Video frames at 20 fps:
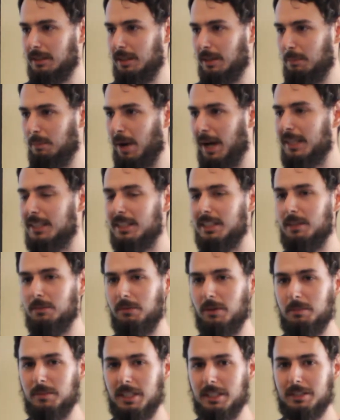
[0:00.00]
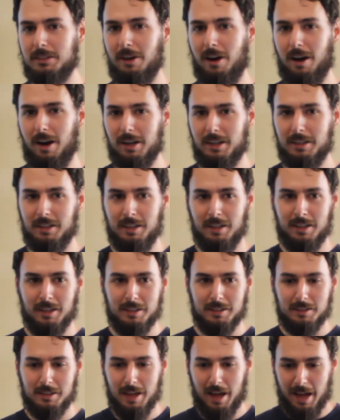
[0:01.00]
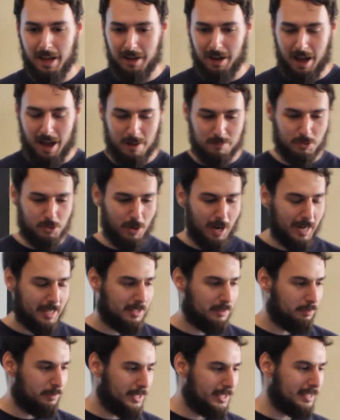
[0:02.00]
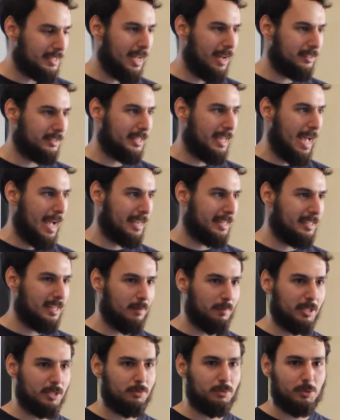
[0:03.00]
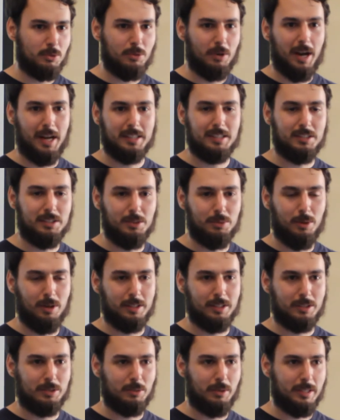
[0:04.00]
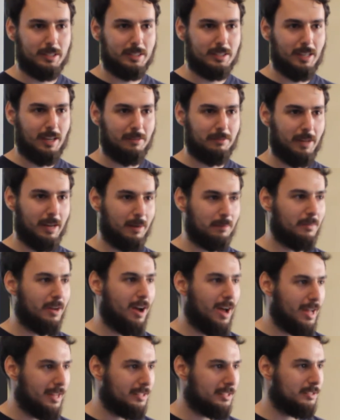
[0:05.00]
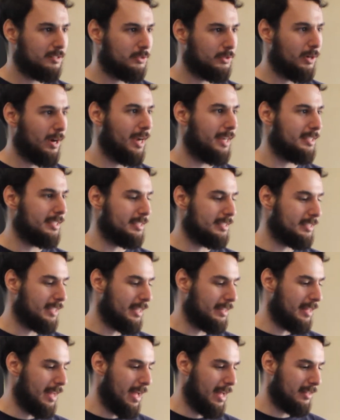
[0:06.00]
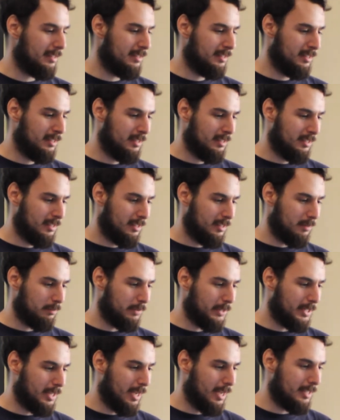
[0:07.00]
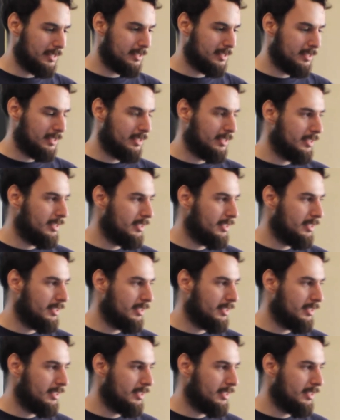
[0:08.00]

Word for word: it might seem from this talk that I'm trying to beat down the academics for trying to do all this great stuff, and I'm not trying to say that because